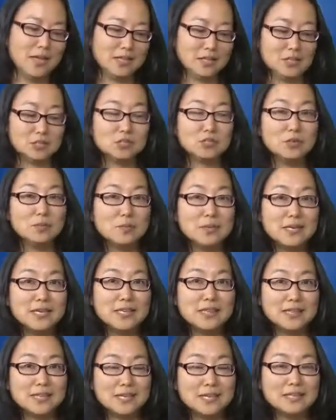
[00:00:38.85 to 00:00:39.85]
And there's so
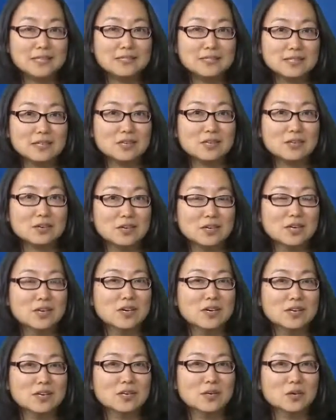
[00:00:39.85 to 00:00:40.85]
many things that are going
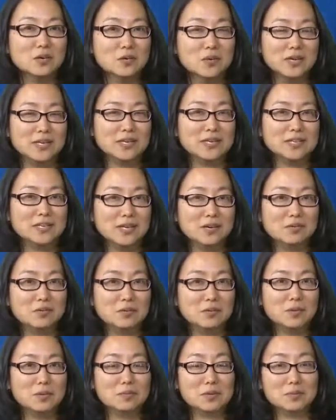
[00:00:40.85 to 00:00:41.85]
on in Hawaii that
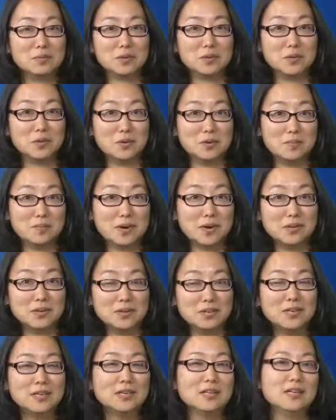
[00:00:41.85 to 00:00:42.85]
we want people to know about,